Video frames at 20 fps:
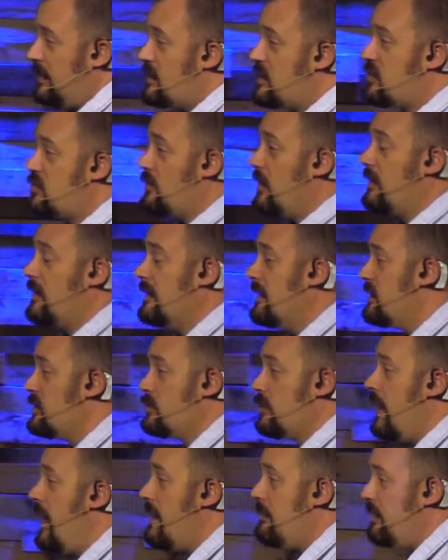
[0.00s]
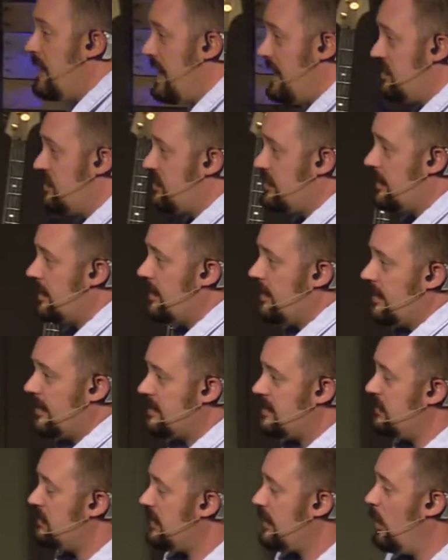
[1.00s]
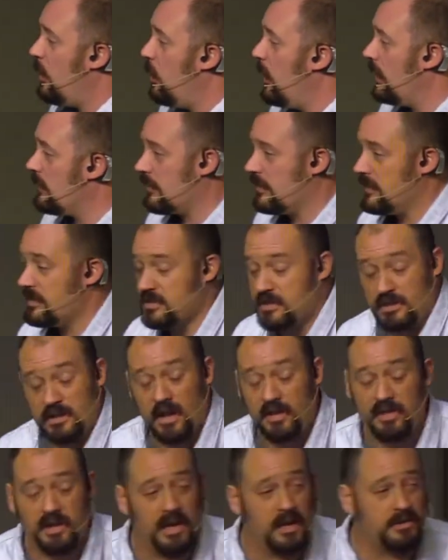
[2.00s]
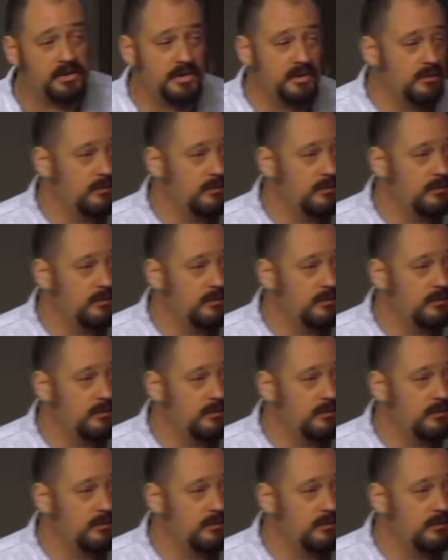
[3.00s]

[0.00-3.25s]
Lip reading: struck on a dry beach and it seems like a wilderness and nothing else is